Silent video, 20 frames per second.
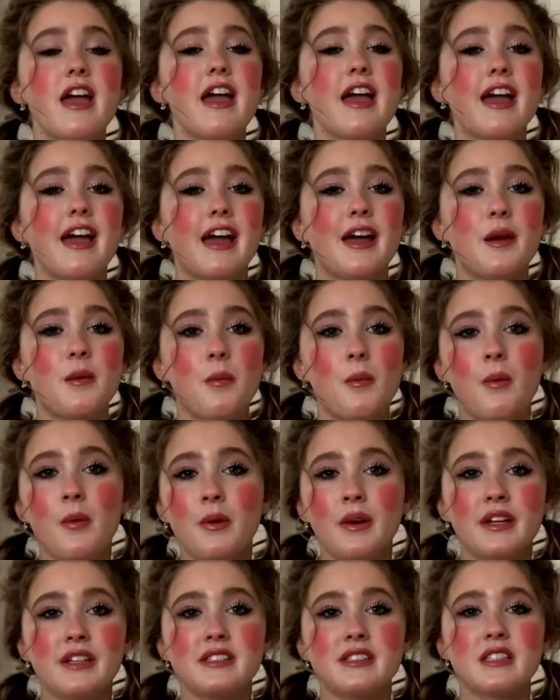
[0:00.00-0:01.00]
and
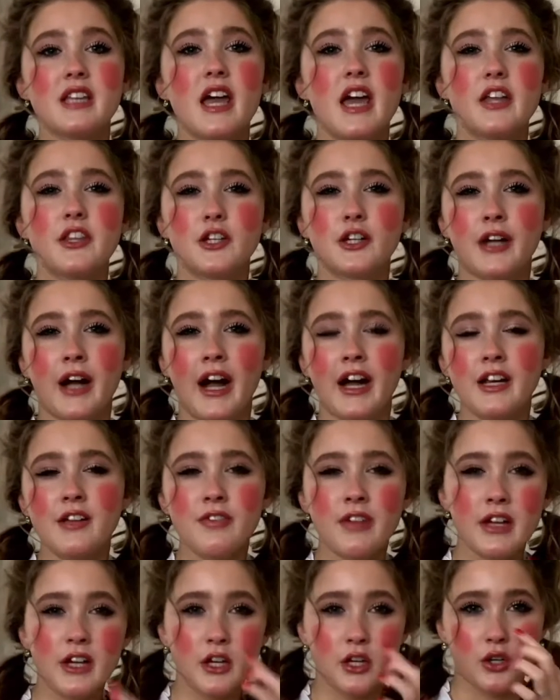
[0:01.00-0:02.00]
moist. They're kind of
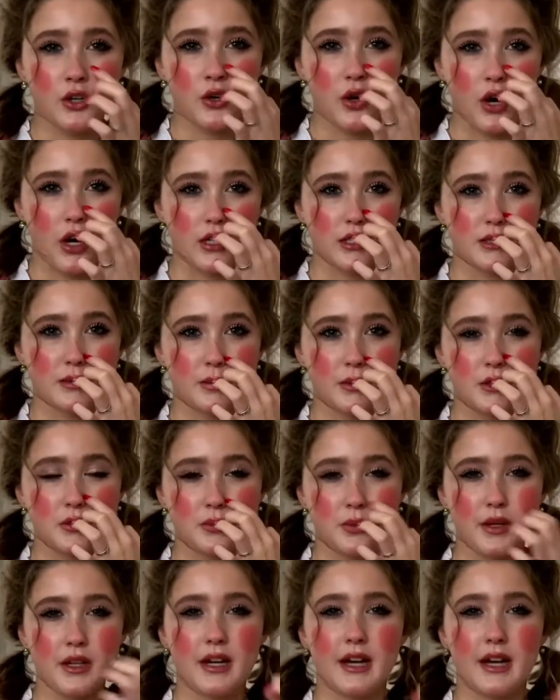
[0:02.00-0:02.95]
like a cross between,